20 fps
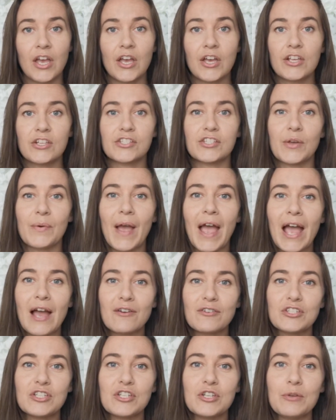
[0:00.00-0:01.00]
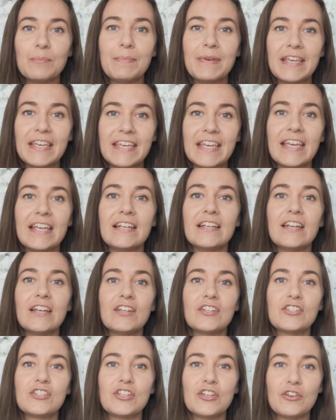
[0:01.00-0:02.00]
So how do you begin
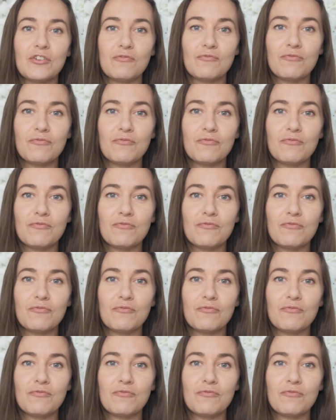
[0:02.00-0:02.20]
to